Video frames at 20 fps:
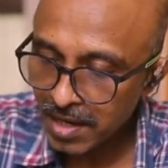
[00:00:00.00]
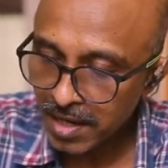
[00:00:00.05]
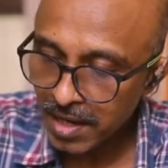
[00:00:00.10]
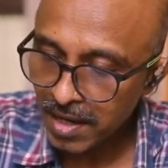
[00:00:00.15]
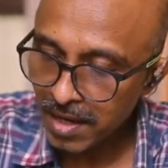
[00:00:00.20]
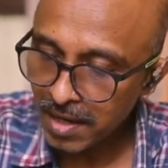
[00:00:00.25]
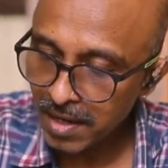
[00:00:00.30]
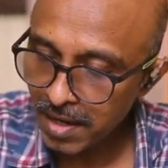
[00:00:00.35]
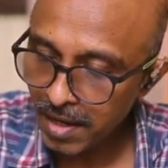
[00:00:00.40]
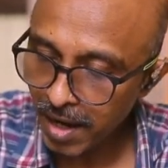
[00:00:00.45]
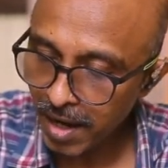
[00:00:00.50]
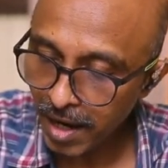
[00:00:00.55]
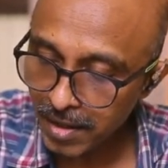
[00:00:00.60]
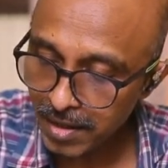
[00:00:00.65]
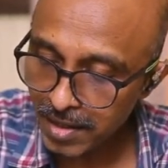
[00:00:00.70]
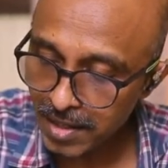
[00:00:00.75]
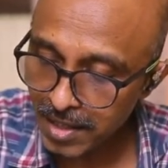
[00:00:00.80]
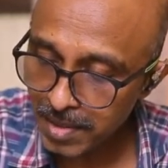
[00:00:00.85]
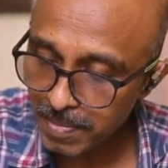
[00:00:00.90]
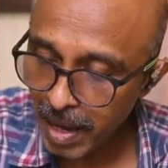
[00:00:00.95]
Under
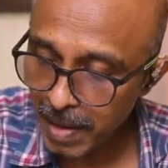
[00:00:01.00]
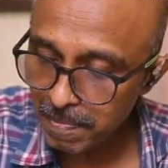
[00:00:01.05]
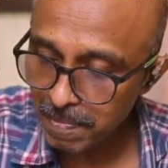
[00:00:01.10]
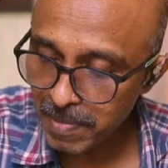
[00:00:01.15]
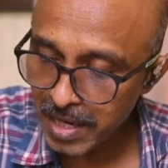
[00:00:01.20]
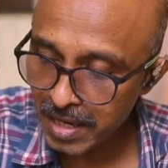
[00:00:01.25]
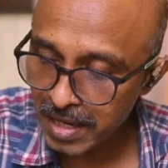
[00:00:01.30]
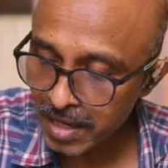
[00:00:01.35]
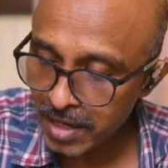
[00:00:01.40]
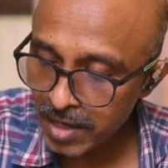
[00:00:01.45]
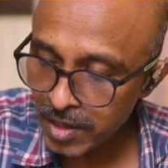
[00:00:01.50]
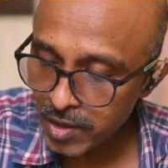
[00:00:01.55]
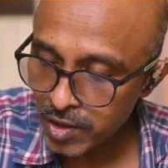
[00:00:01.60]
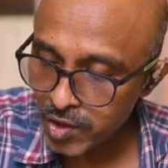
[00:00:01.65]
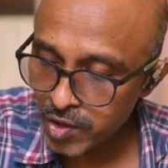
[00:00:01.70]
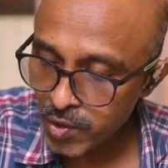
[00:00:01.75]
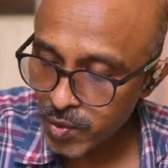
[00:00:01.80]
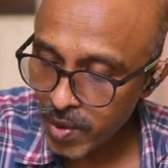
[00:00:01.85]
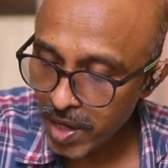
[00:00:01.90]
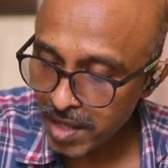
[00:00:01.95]
the mapping,
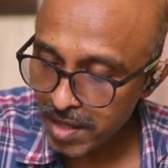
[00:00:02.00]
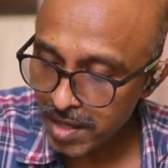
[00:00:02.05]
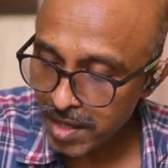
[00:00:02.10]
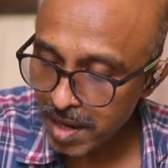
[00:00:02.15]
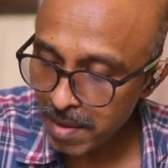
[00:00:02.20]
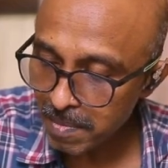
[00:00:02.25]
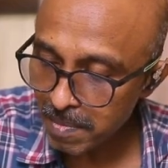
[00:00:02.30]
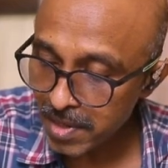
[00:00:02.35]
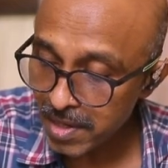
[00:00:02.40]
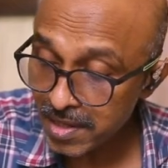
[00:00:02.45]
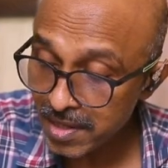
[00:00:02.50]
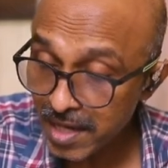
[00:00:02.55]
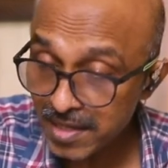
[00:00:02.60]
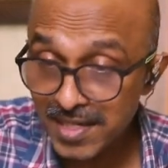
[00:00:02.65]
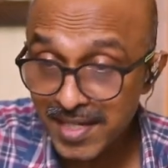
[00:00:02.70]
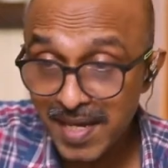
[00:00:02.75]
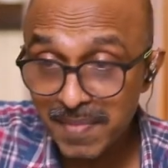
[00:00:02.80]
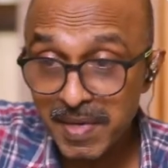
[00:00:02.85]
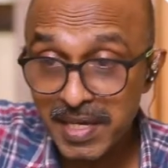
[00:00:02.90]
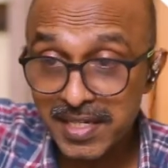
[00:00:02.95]
square the number. That's the
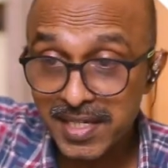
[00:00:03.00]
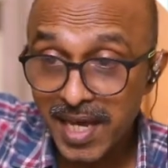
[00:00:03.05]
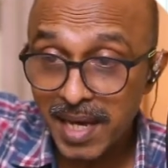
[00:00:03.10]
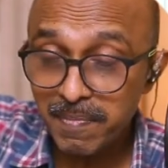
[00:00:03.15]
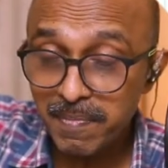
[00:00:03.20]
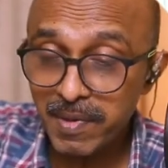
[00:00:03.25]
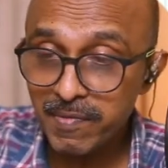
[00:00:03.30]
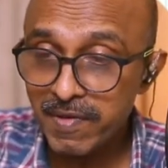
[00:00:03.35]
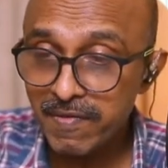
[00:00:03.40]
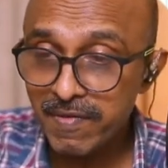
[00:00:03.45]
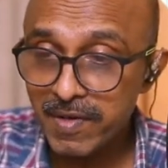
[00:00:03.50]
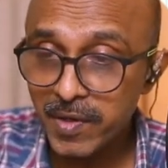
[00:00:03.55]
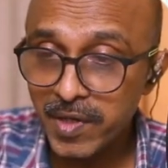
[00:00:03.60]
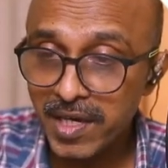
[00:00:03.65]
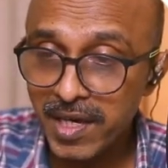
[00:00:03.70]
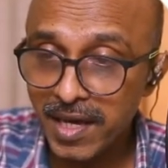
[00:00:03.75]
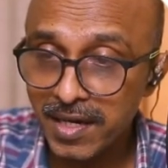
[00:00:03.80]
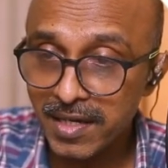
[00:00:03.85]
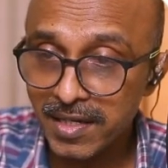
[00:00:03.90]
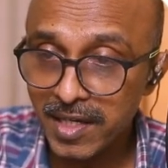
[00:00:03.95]
same example we were looking at.